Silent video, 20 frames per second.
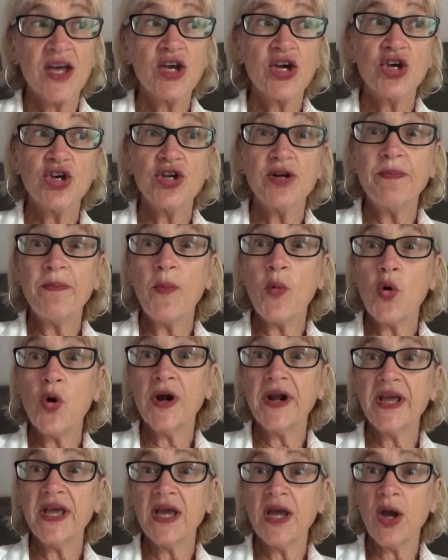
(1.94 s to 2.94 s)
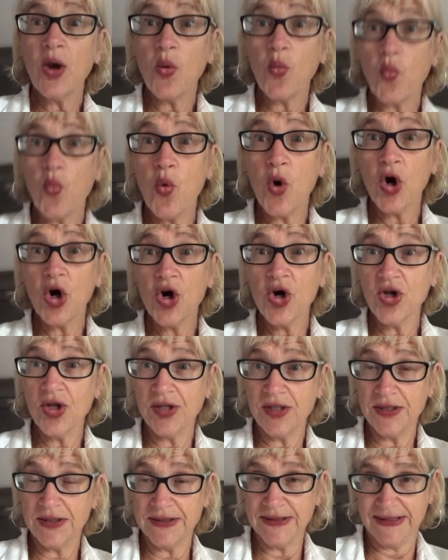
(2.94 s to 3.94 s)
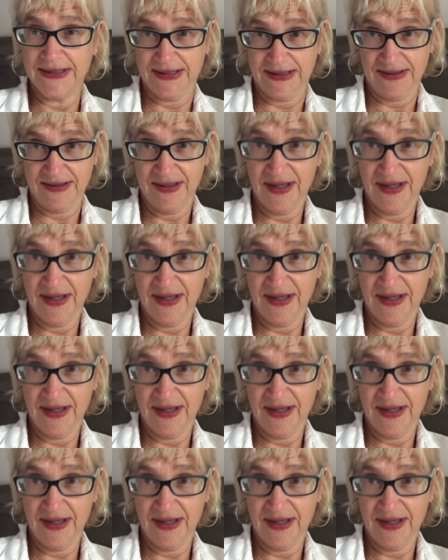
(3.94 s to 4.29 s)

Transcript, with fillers: Good morning, world.